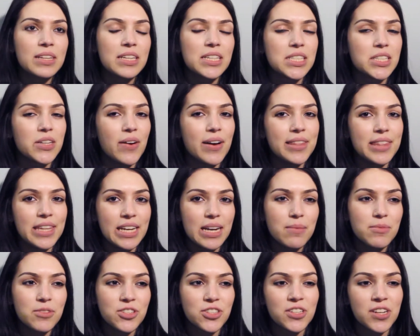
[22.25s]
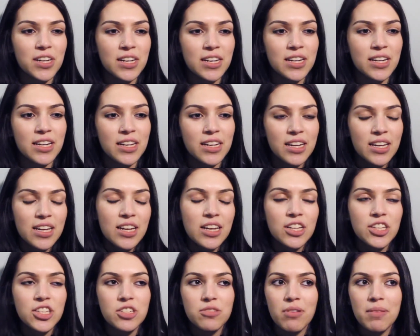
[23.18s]
So I think I'm just gonna
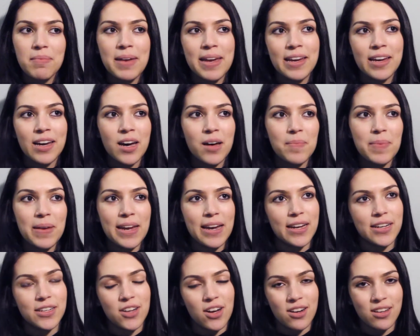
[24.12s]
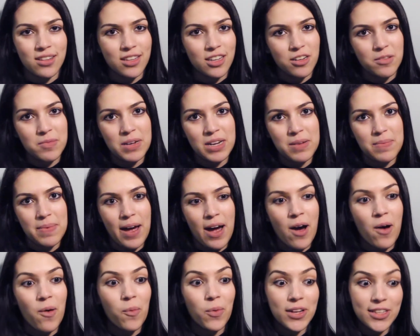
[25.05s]
do my makeup and talk a little bit
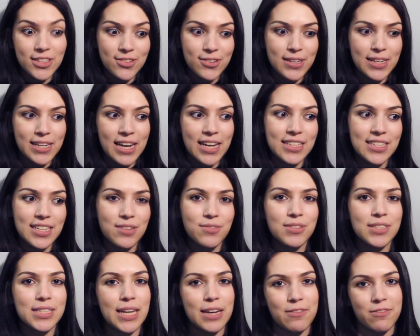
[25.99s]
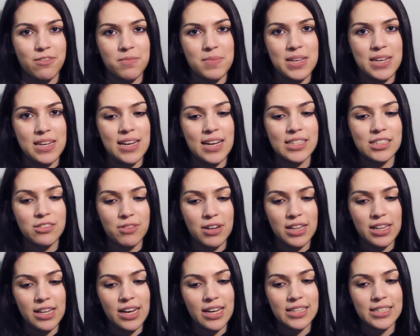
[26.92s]
about what 2018 was like for me, as
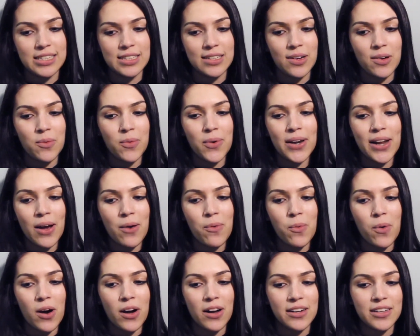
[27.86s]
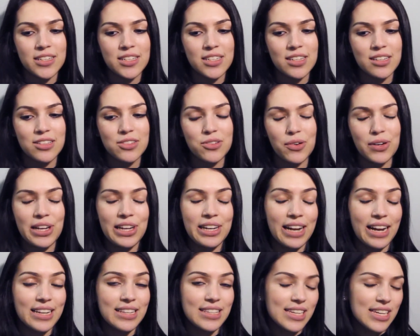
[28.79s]
well as what I want
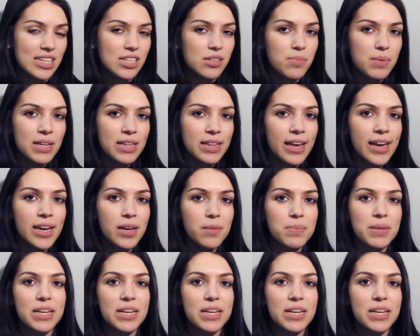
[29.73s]
2019 to be like,